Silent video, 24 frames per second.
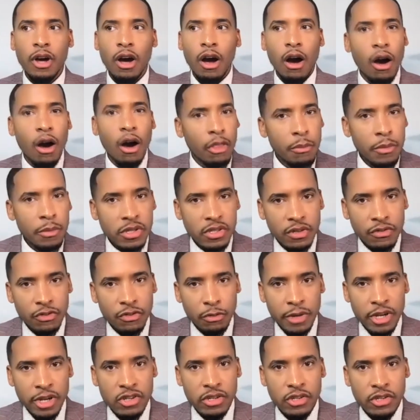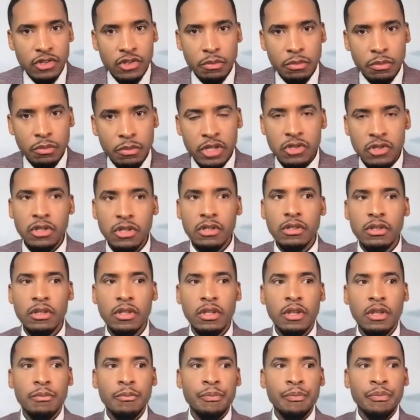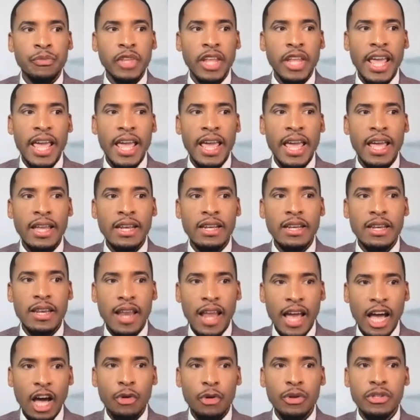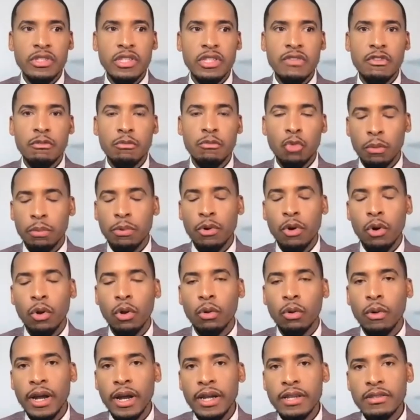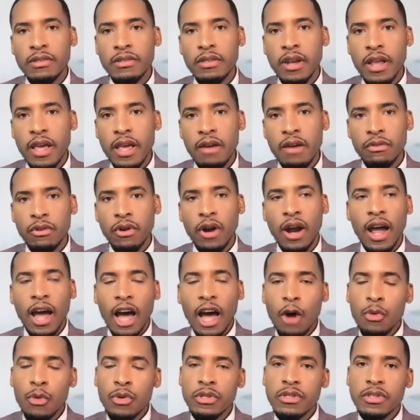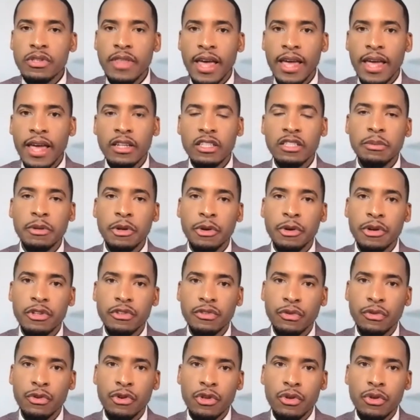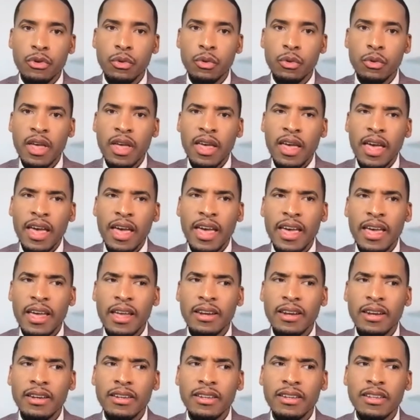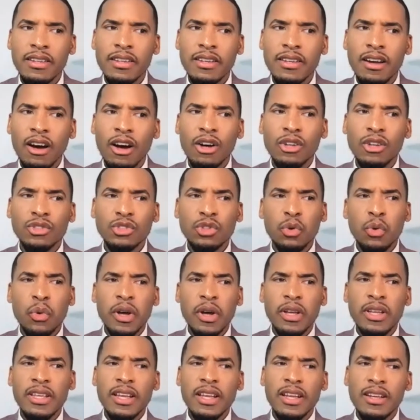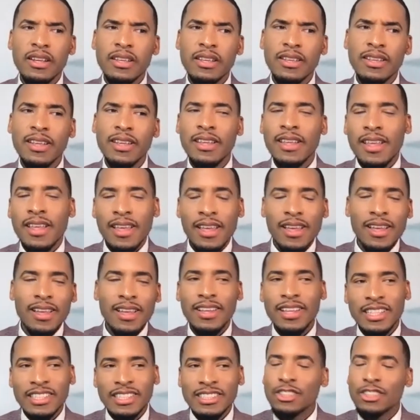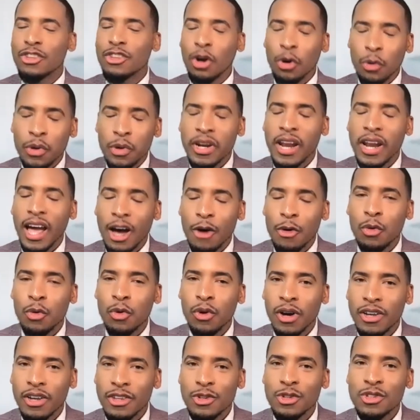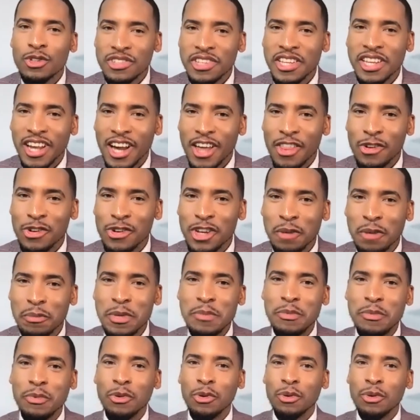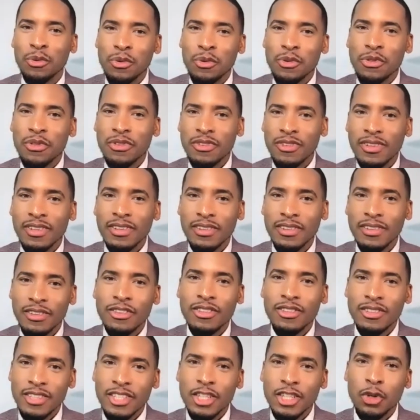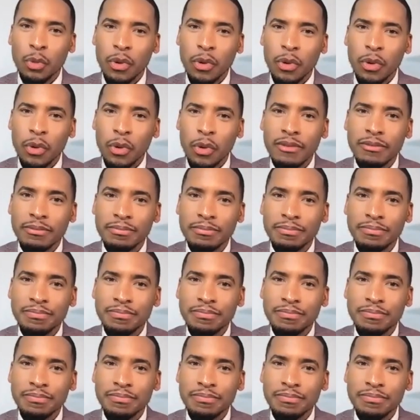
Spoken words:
all the misinformation, as you mentioned, and now it's even more polarized than ever? How is that experience for you? And also throw in how you're seeing other young people deal with it.